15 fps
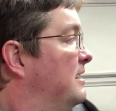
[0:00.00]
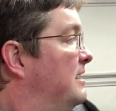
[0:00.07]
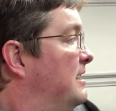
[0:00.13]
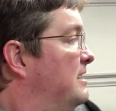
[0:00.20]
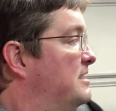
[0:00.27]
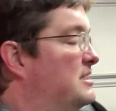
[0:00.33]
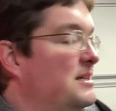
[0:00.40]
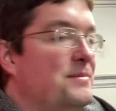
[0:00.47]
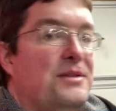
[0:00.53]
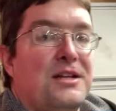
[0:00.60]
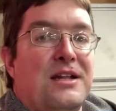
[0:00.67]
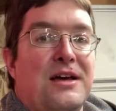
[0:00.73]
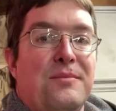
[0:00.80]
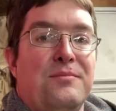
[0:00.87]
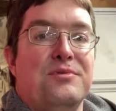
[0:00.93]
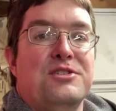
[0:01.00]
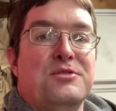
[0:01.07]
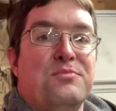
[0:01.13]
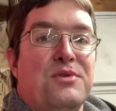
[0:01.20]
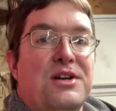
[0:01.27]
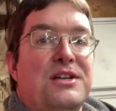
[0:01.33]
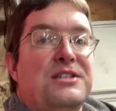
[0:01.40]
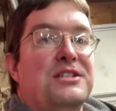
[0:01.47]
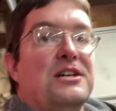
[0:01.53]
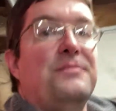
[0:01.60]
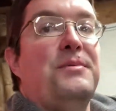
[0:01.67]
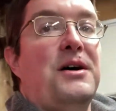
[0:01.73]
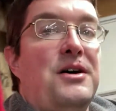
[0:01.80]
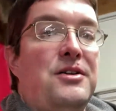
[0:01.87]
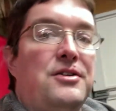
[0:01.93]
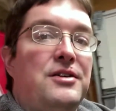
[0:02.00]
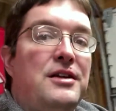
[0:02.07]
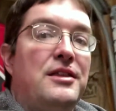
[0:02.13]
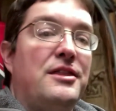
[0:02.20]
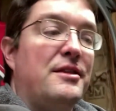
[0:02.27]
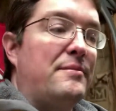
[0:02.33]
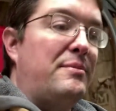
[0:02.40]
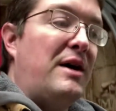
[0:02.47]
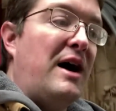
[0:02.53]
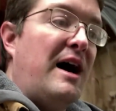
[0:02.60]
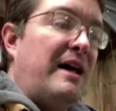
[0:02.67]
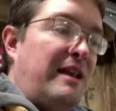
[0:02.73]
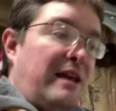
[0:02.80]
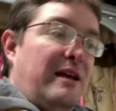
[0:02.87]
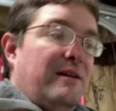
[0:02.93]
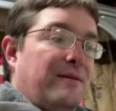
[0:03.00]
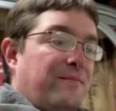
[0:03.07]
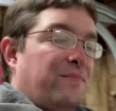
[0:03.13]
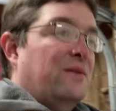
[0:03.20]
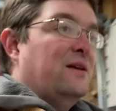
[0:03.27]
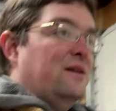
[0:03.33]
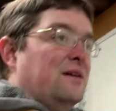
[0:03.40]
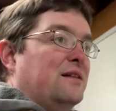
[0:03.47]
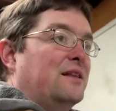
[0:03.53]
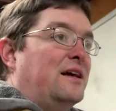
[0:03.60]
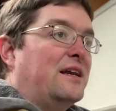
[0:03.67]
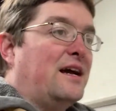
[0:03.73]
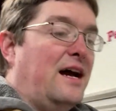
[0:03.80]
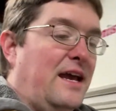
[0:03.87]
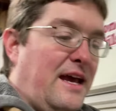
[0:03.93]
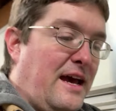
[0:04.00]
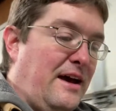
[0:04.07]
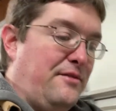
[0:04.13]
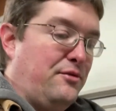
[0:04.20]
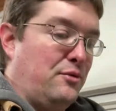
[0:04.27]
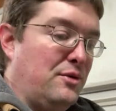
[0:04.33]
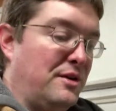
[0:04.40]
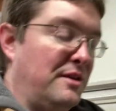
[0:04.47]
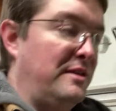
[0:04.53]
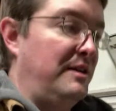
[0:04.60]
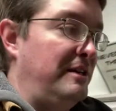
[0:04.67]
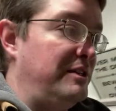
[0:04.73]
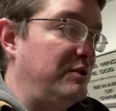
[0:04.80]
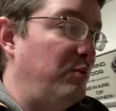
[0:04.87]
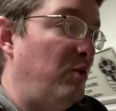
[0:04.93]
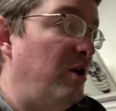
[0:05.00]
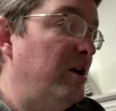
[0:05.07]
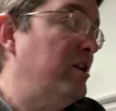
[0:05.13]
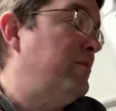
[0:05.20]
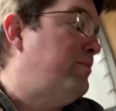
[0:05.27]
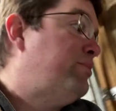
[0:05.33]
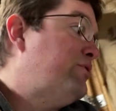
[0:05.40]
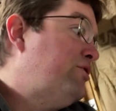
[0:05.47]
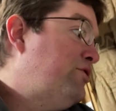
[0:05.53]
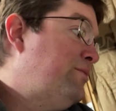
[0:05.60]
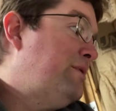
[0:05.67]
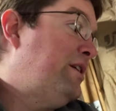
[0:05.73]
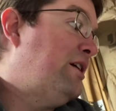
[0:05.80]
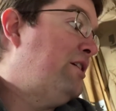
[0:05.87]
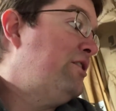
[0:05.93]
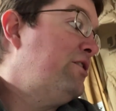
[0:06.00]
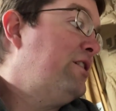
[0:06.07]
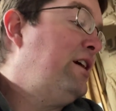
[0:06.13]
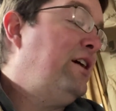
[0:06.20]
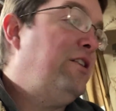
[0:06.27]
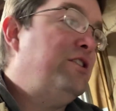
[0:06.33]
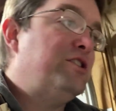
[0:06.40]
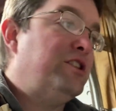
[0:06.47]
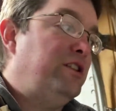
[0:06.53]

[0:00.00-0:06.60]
get something that sprays up underneath the body. Like I have one of these water broom and undercarriage